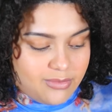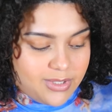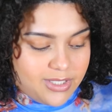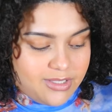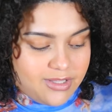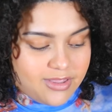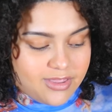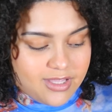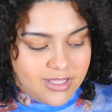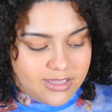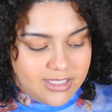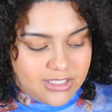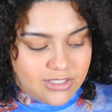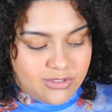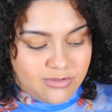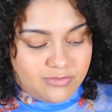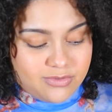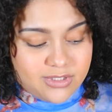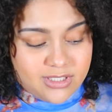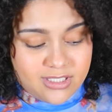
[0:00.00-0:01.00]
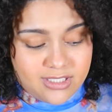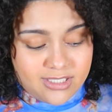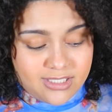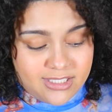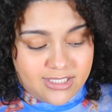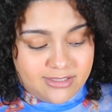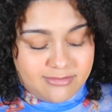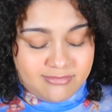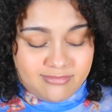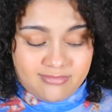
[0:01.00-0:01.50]
what you think they should have
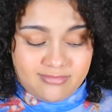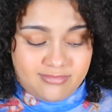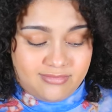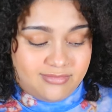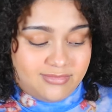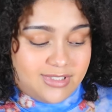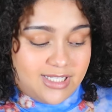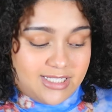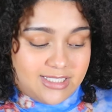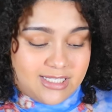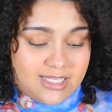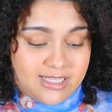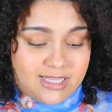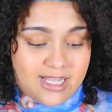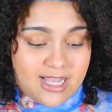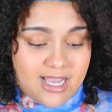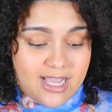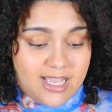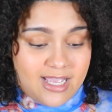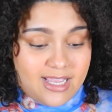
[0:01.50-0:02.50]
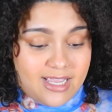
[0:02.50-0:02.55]
done, things like that.